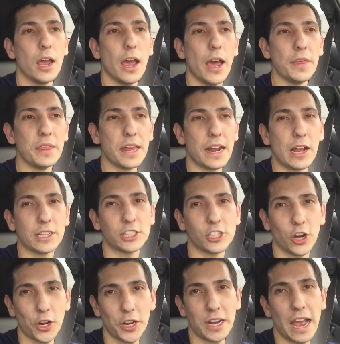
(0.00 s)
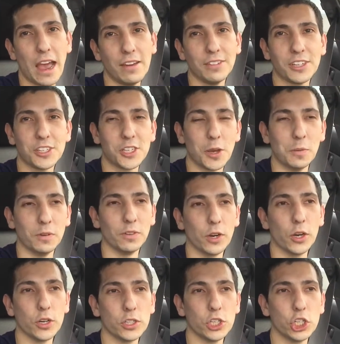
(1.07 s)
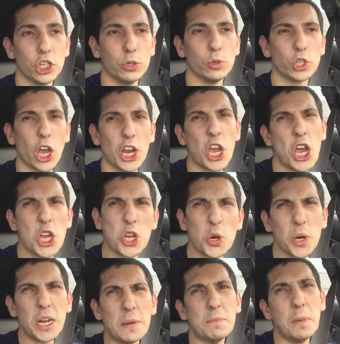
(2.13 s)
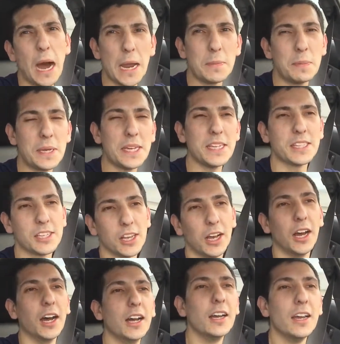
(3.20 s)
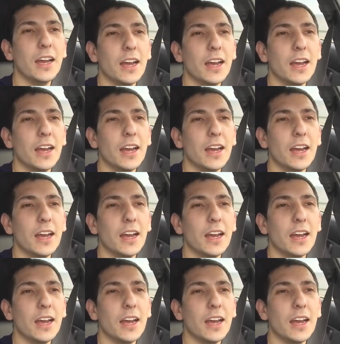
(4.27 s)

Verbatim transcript: And then I started having some of hers, and she was like, you're eating my pizza.